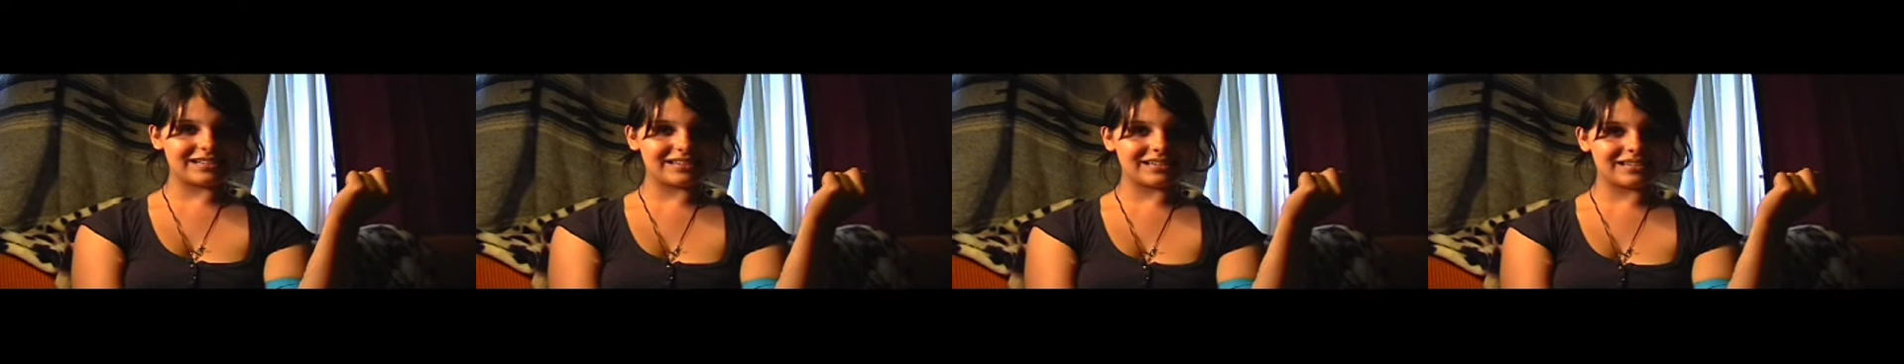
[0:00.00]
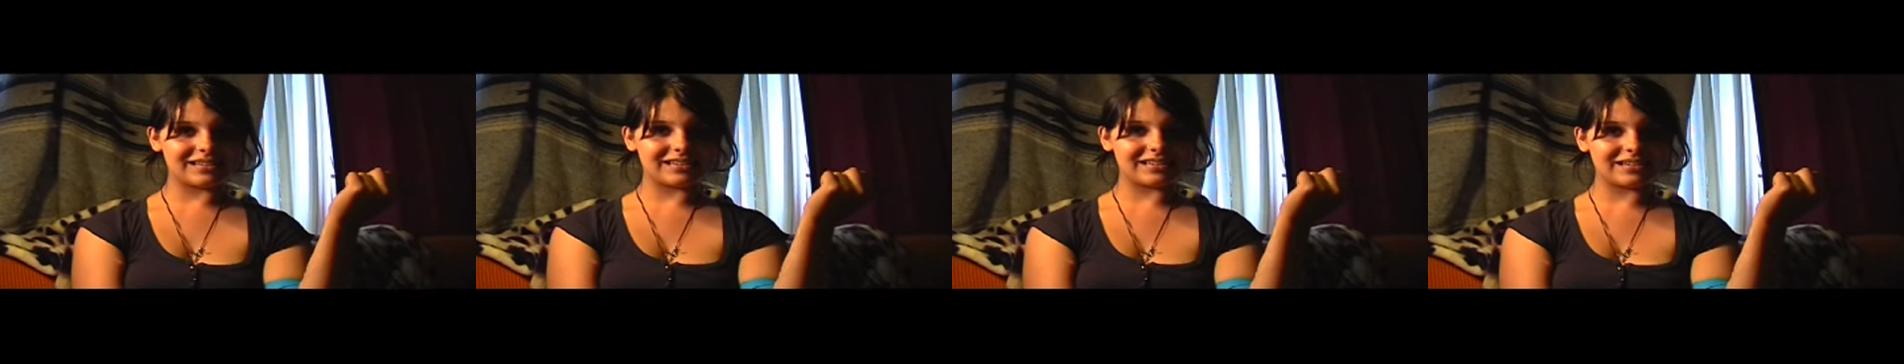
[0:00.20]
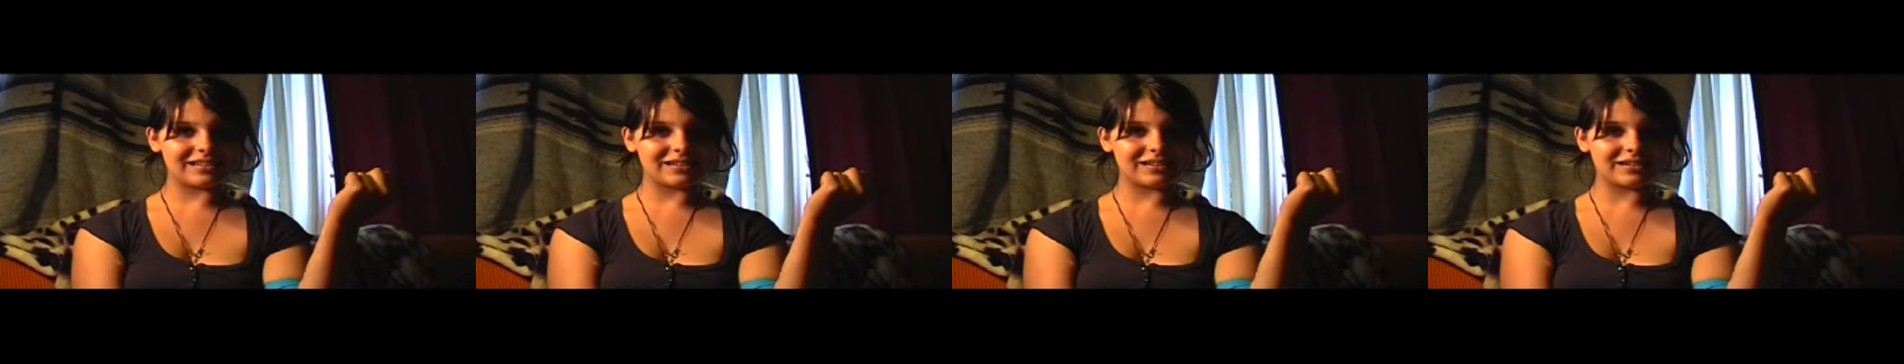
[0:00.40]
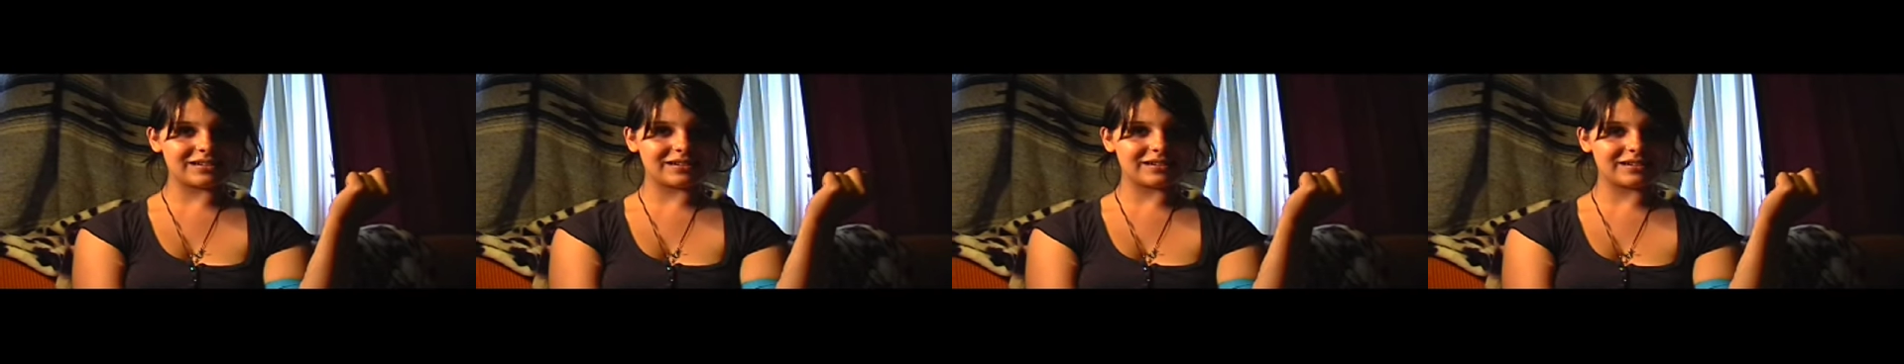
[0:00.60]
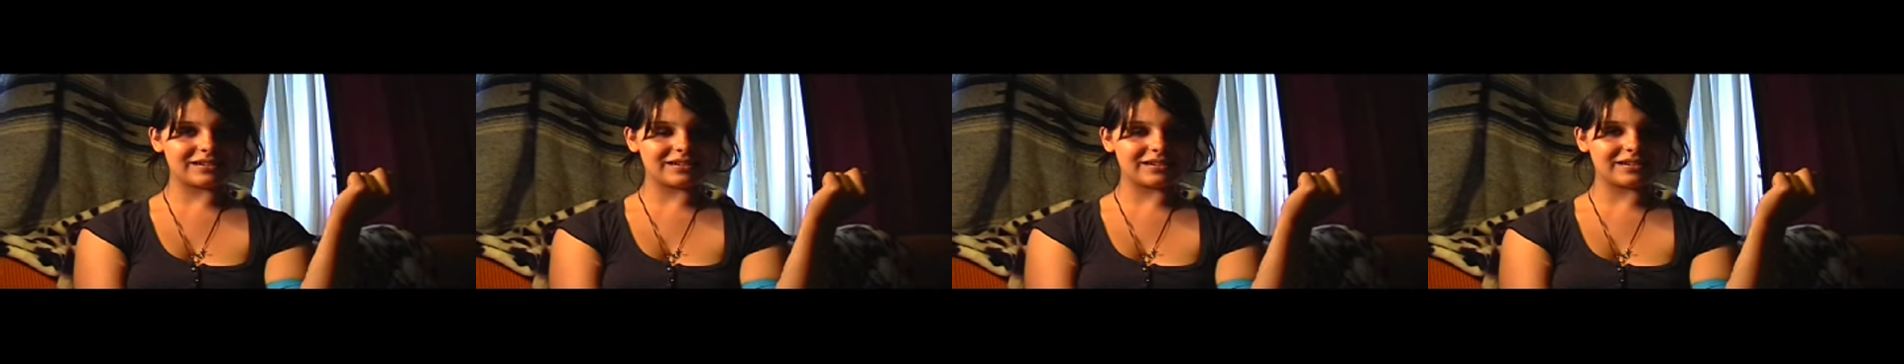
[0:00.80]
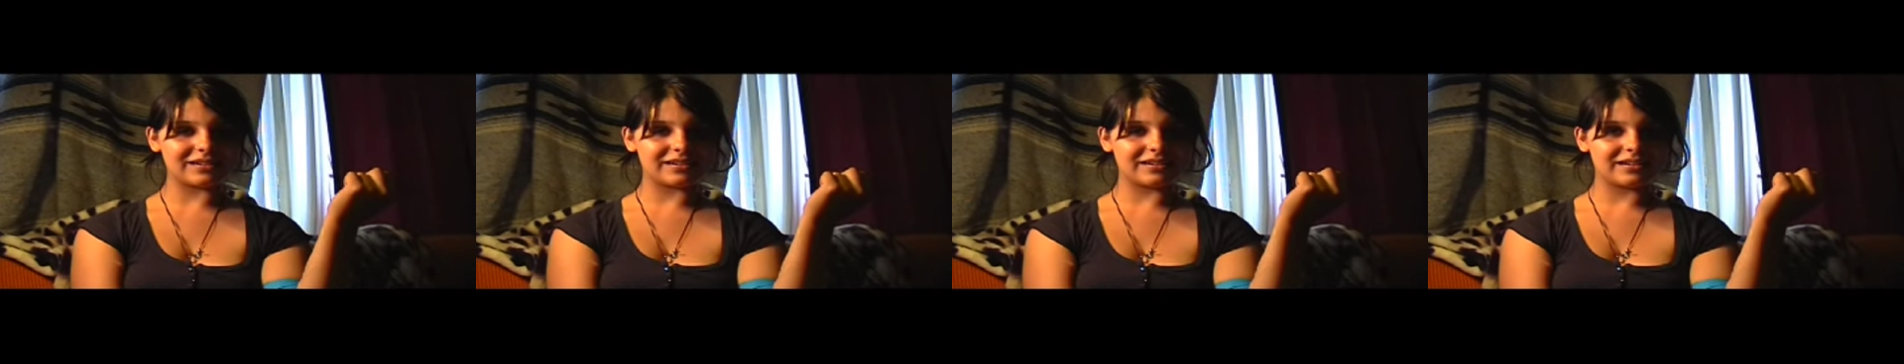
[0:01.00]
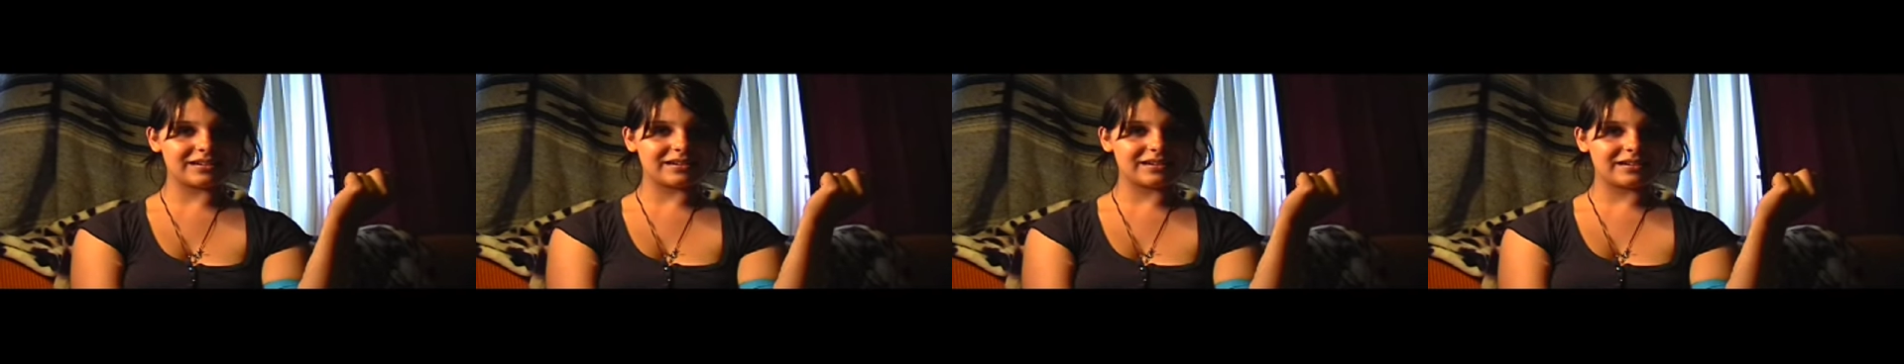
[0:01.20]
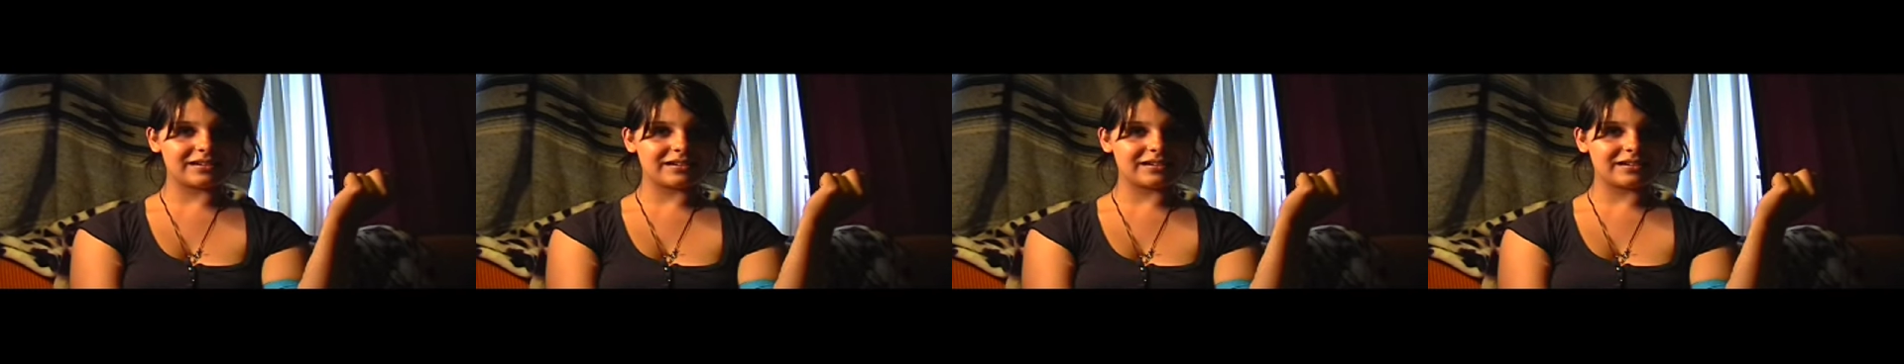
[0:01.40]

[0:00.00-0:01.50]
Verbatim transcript: No, why?